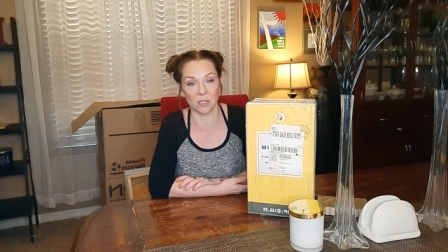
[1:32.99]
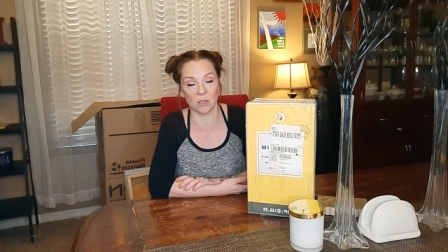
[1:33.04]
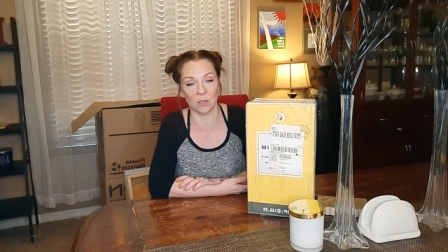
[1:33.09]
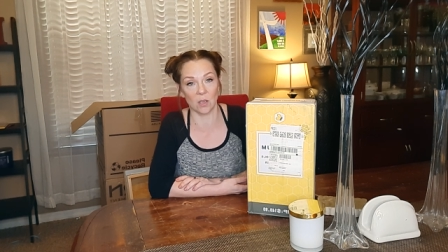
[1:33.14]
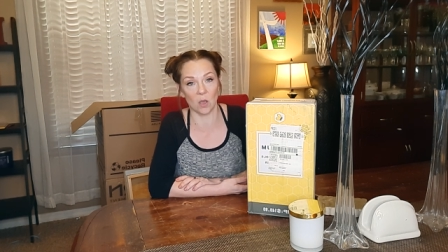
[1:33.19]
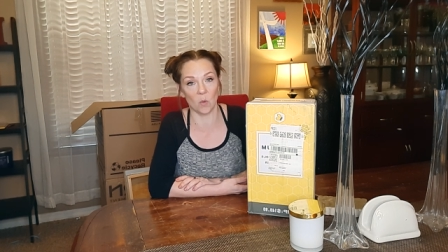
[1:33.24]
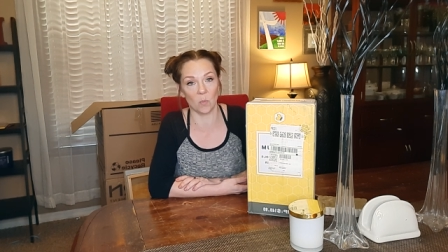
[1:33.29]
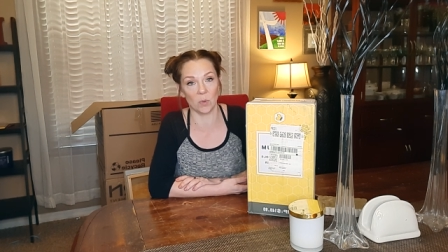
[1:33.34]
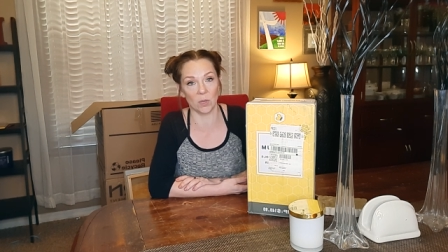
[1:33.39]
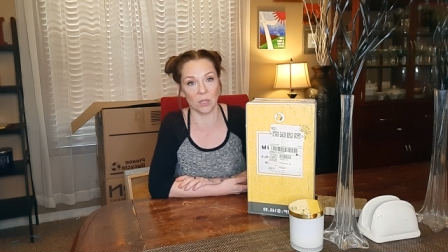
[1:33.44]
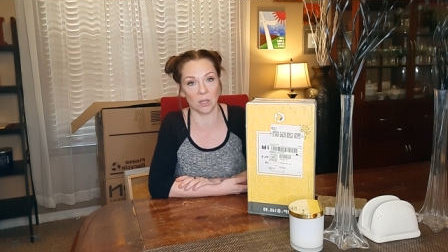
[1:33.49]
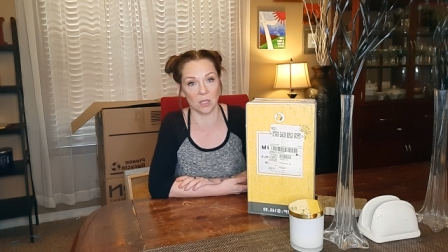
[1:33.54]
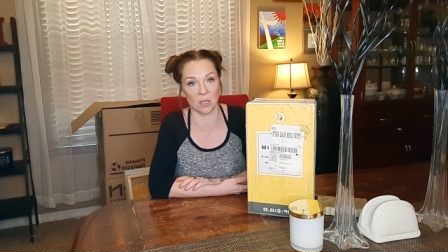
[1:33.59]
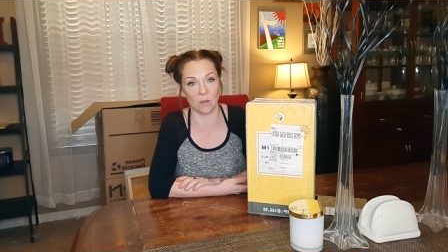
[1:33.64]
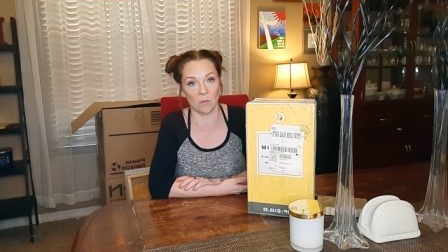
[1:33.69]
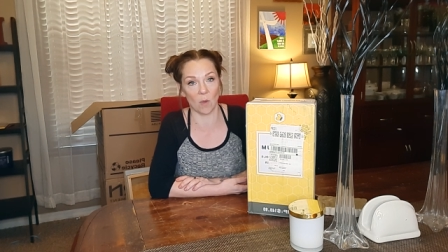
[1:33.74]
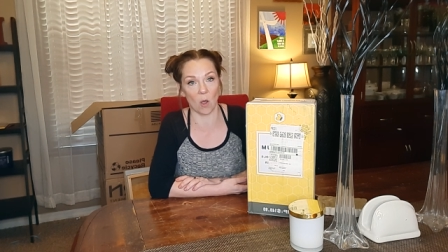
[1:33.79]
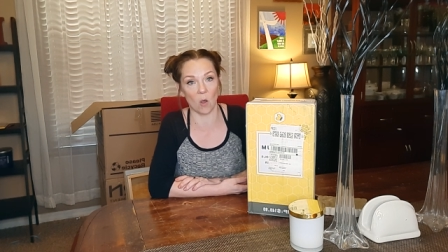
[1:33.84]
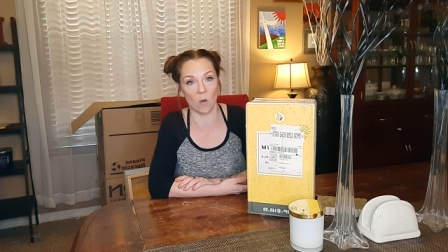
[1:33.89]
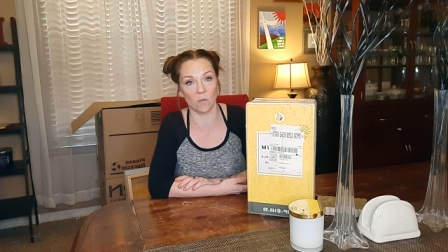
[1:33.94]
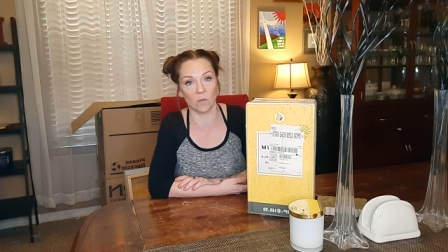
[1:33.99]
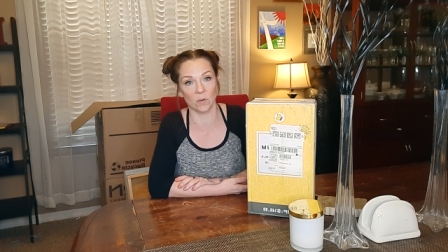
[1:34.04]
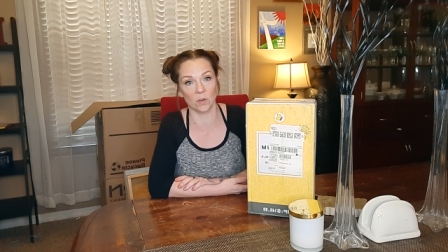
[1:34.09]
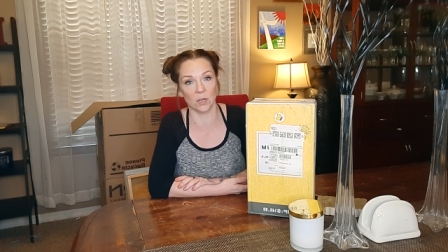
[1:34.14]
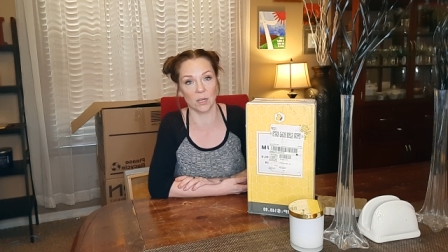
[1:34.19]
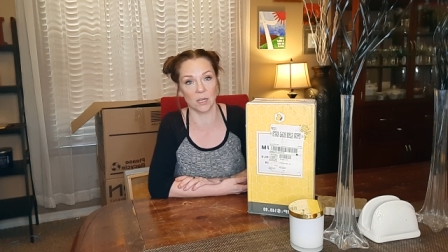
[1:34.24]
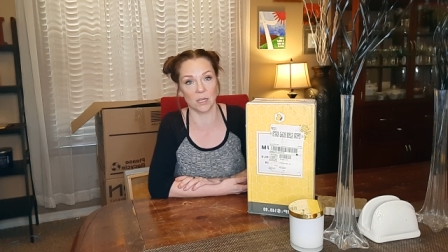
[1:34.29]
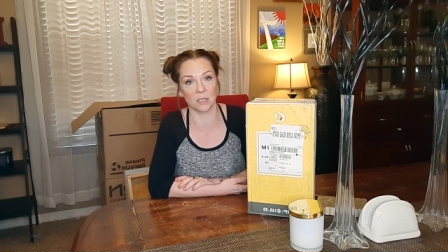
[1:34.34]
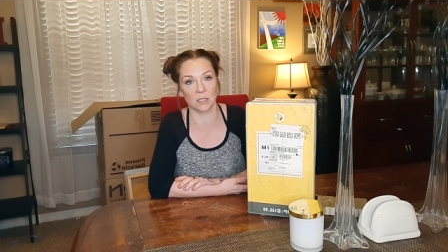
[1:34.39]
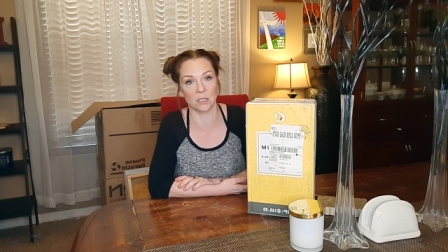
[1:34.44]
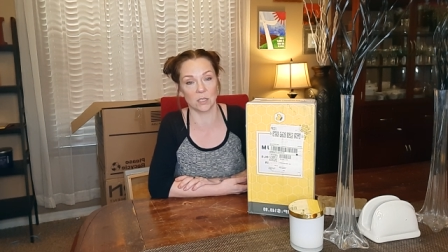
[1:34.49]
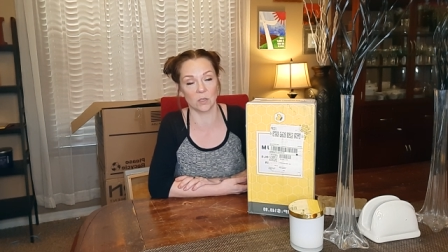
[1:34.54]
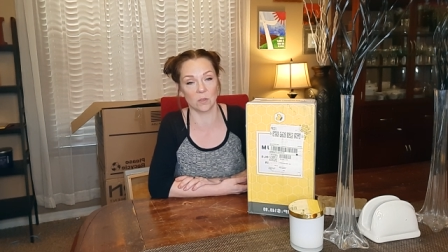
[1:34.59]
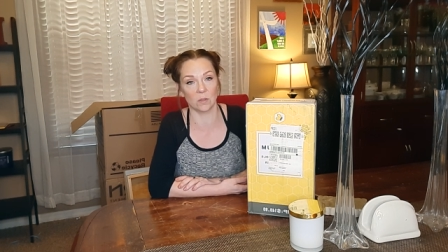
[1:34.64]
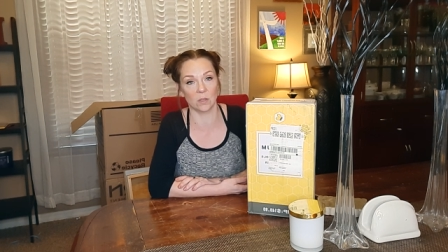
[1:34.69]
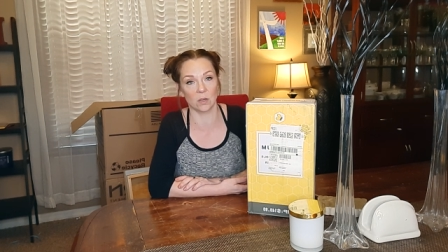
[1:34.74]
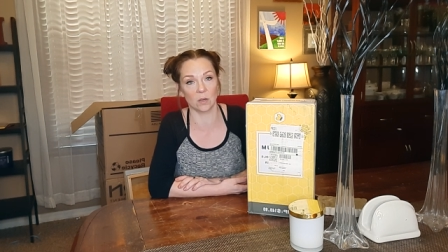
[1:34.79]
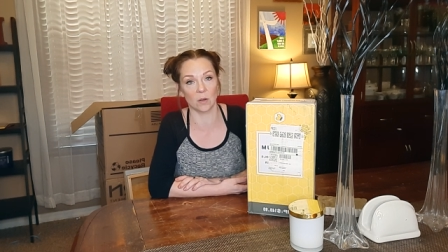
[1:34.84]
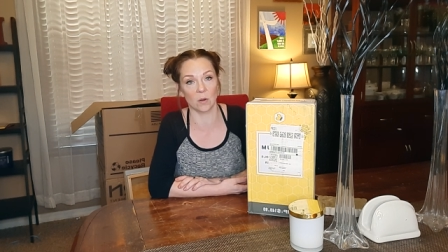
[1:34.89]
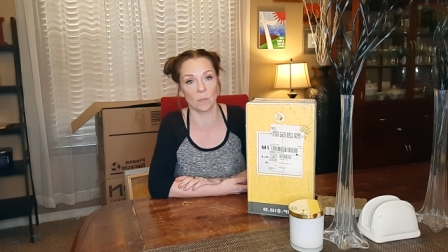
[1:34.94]
to go put them over
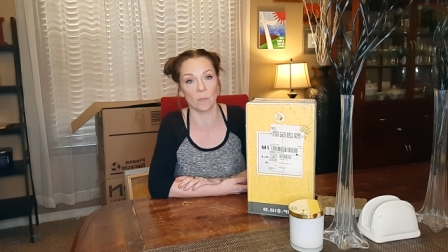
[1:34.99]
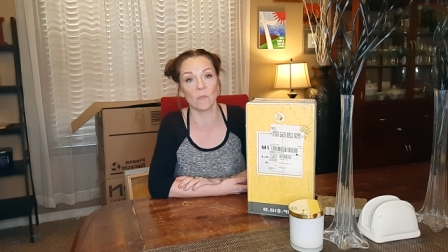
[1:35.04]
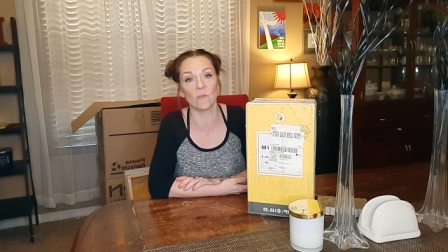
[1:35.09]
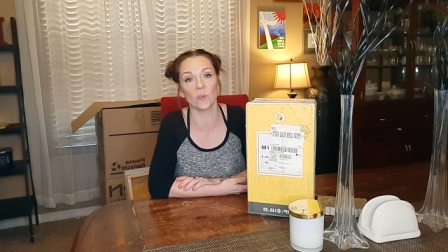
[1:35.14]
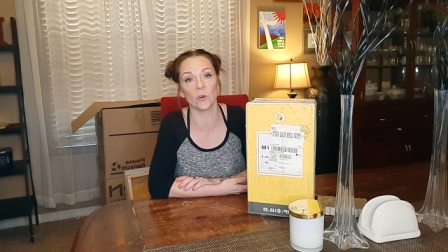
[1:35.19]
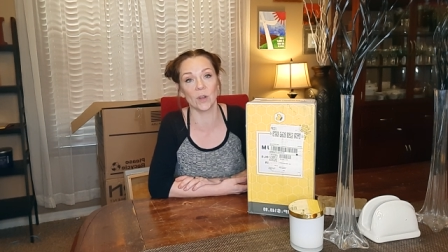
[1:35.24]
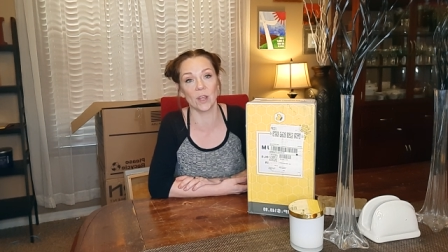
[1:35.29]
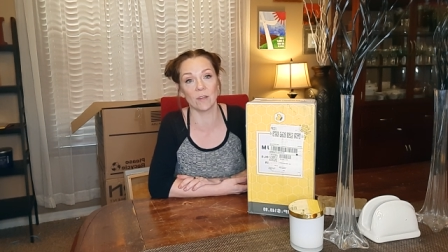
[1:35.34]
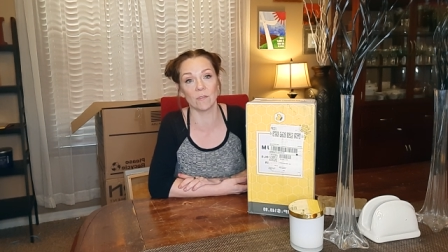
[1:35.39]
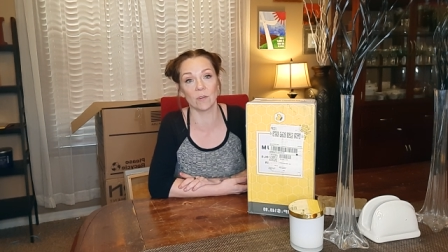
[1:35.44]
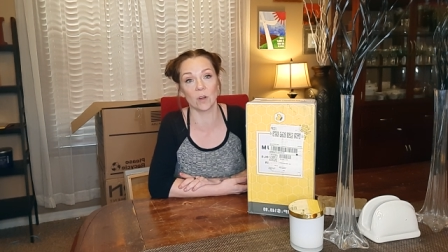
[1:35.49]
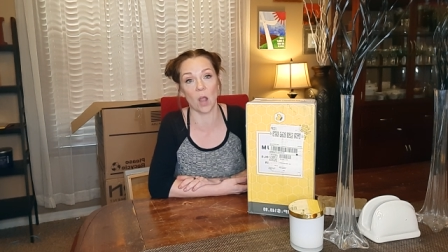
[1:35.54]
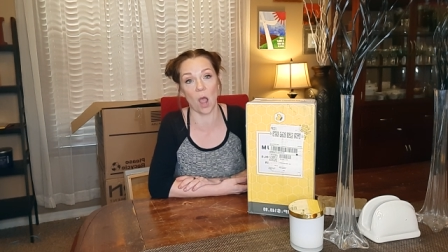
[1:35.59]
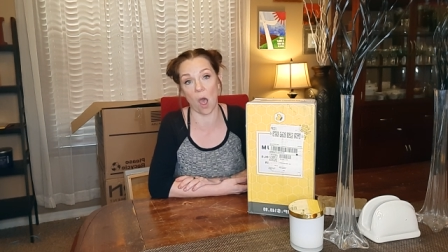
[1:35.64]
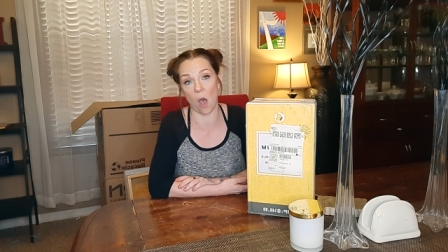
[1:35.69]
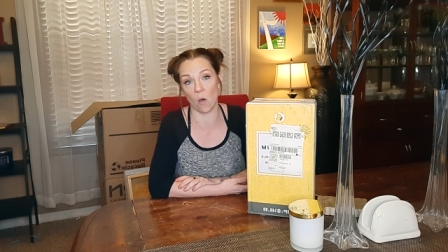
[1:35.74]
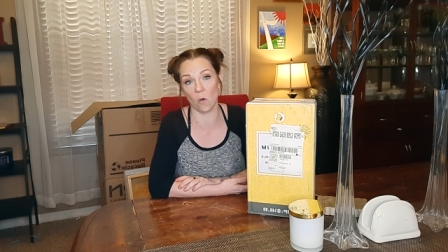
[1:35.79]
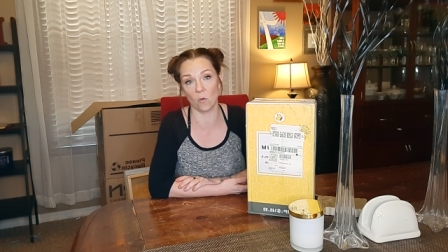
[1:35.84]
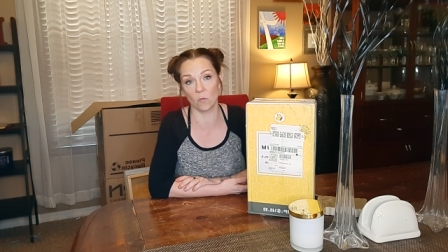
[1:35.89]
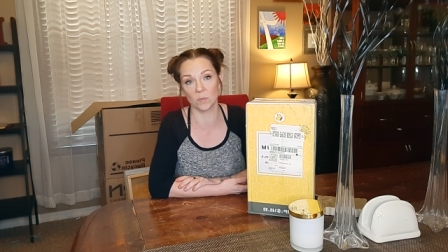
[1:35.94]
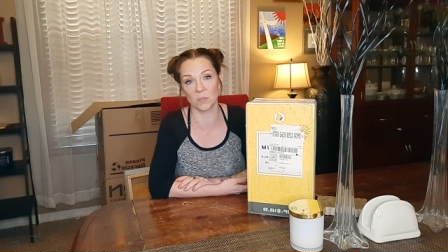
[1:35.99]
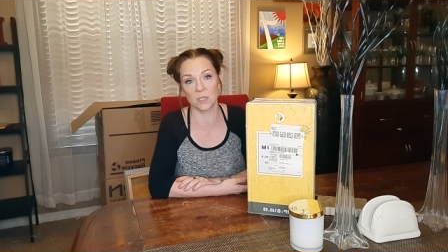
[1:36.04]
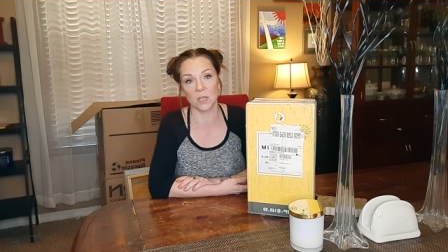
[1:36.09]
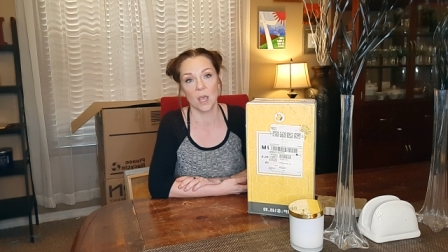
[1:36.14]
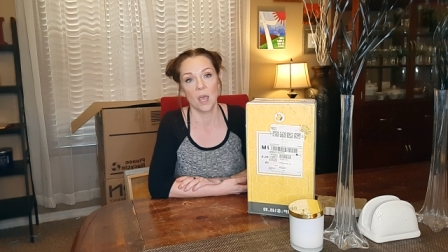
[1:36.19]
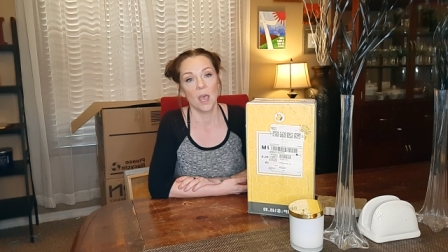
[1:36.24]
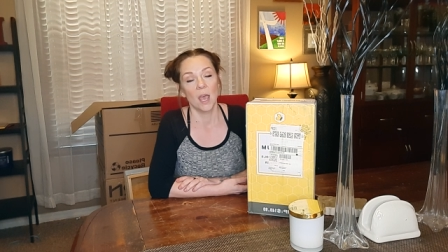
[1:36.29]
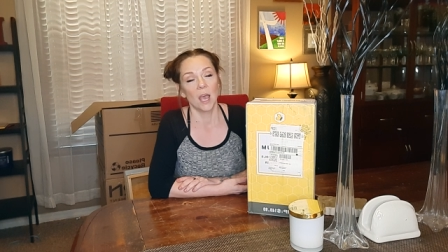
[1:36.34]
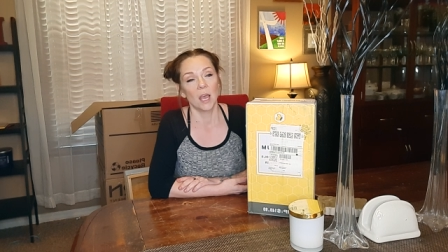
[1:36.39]
into their forever homes.